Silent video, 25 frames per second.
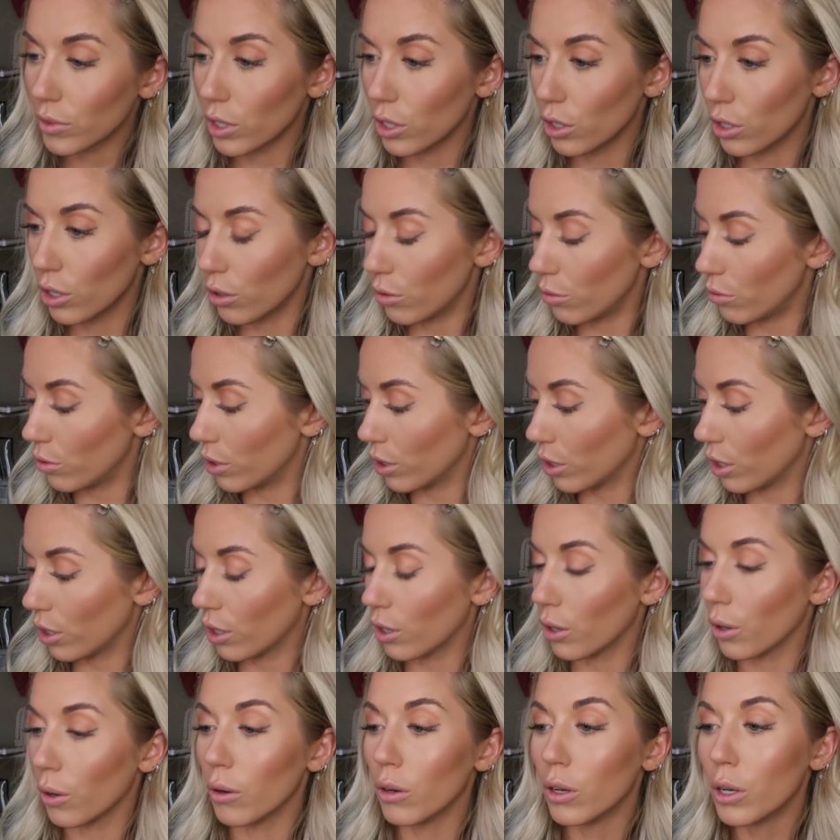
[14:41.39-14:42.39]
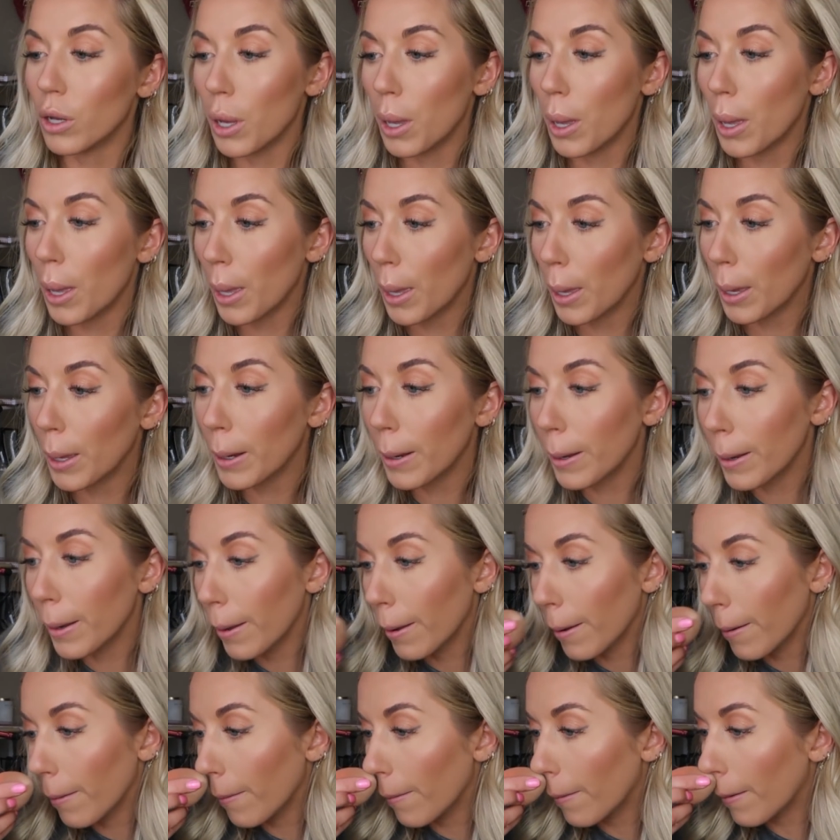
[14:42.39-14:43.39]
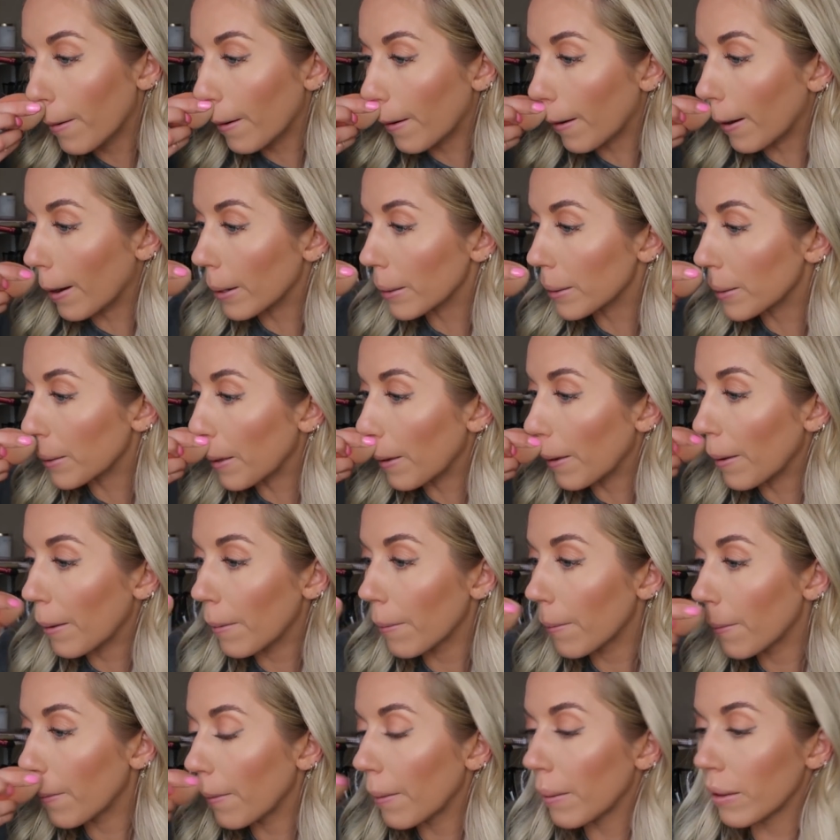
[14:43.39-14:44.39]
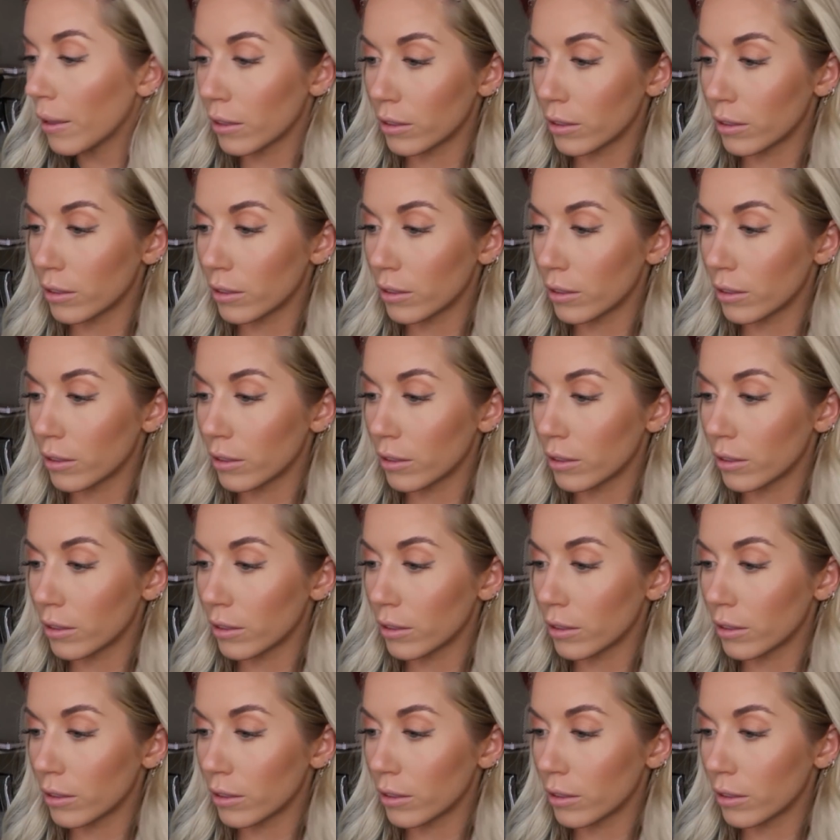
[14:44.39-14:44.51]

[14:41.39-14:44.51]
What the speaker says: You don't want to go too aggressive